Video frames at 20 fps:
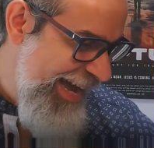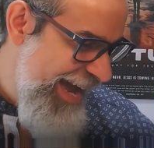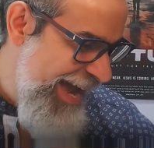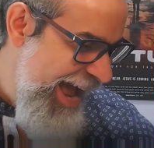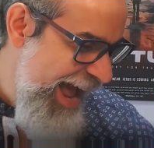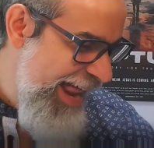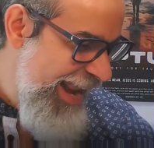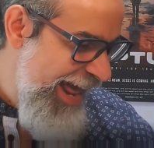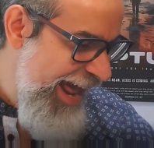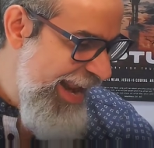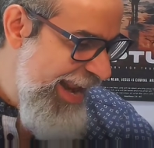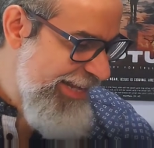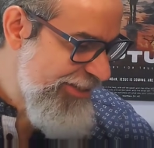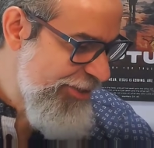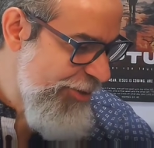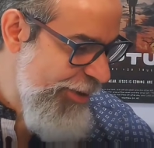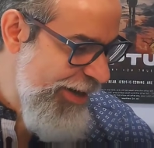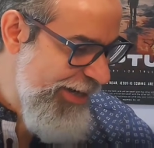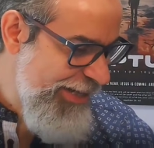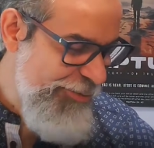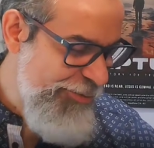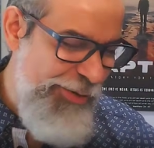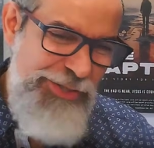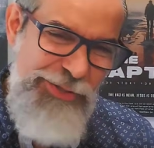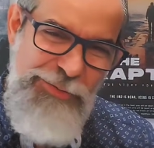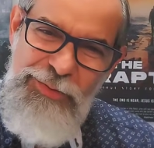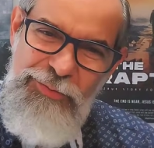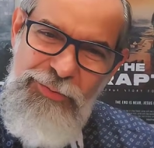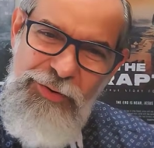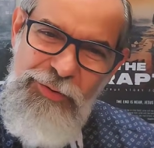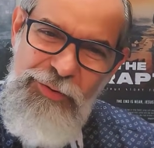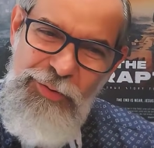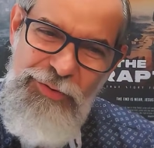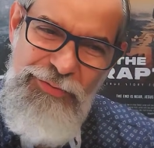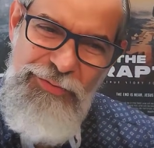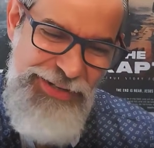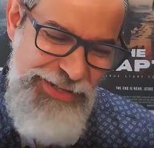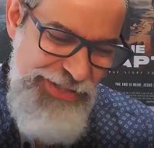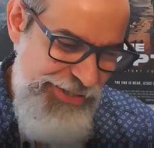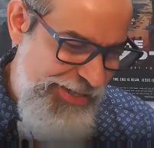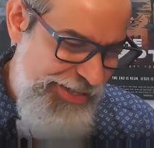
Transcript: I'll ask you one last question before we finish.